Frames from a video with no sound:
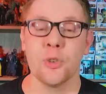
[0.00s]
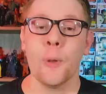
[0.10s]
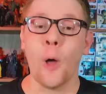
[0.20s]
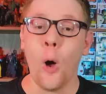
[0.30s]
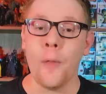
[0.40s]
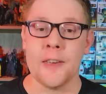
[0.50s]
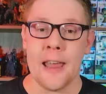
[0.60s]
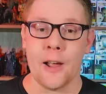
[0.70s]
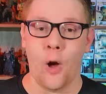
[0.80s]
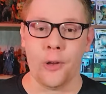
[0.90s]
with all the
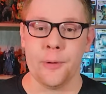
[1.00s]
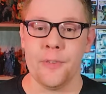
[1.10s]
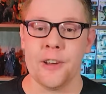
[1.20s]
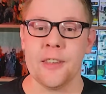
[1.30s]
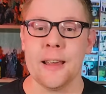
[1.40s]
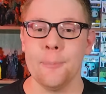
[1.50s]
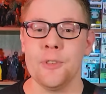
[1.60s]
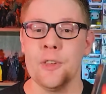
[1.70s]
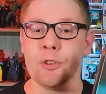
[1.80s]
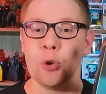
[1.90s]
NECA Ultimate figures, it comes
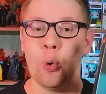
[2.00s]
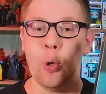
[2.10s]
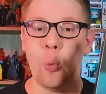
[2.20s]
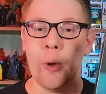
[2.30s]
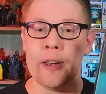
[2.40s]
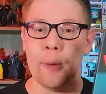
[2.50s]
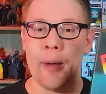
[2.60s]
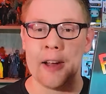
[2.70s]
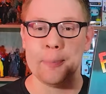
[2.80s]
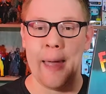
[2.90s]
in this cool window
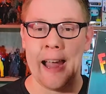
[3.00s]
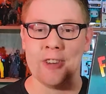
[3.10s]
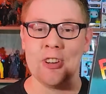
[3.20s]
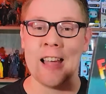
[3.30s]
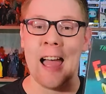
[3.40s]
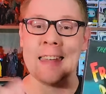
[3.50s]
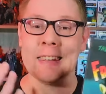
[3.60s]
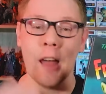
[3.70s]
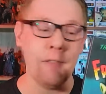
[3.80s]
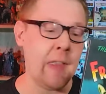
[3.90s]
box packaging. I
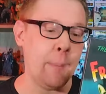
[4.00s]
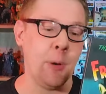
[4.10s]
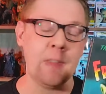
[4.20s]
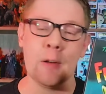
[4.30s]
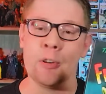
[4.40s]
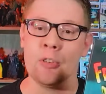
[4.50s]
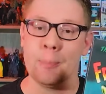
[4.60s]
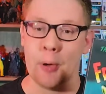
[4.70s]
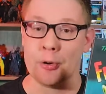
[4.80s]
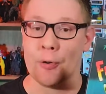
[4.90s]
love that they put the original
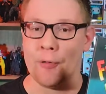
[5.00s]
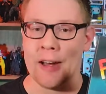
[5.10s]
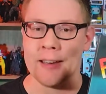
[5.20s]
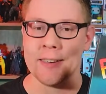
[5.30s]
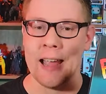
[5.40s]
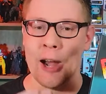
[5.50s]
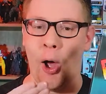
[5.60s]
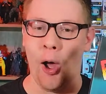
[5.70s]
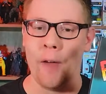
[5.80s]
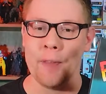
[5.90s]
poster for Frankenstein
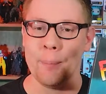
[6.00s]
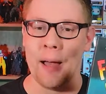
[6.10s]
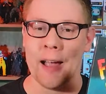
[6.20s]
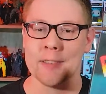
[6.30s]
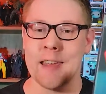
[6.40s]
on the box. That